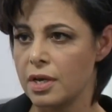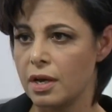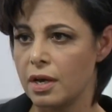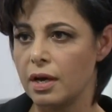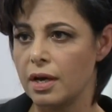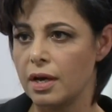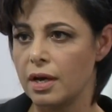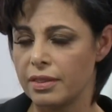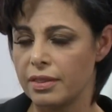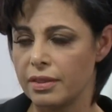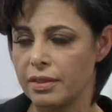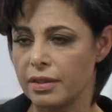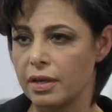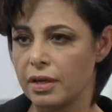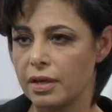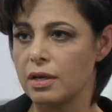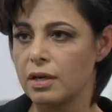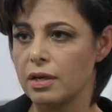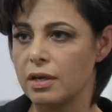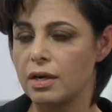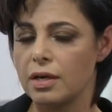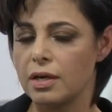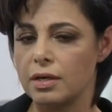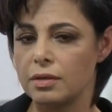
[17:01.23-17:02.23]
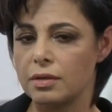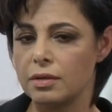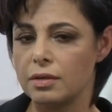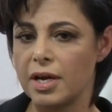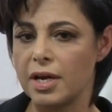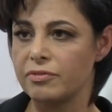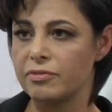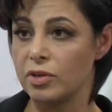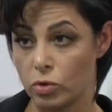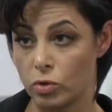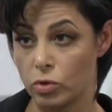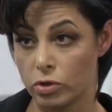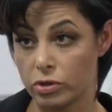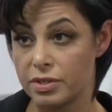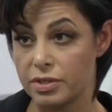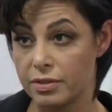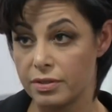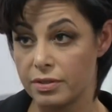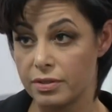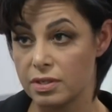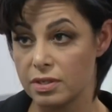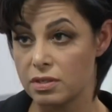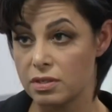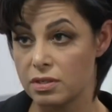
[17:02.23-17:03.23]
I think, having worked in
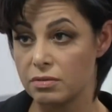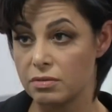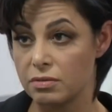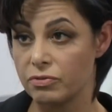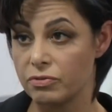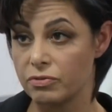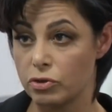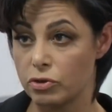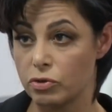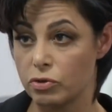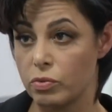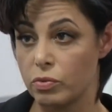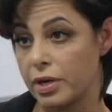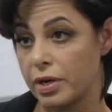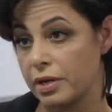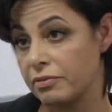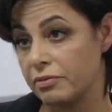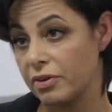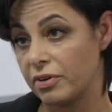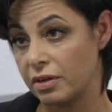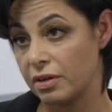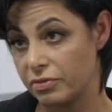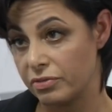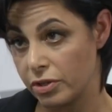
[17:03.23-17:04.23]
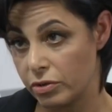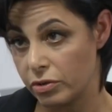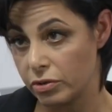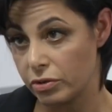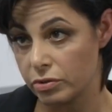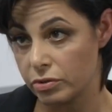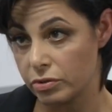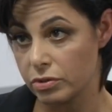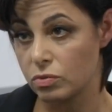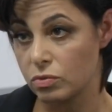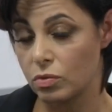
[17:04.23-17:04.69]
the system for 25 years.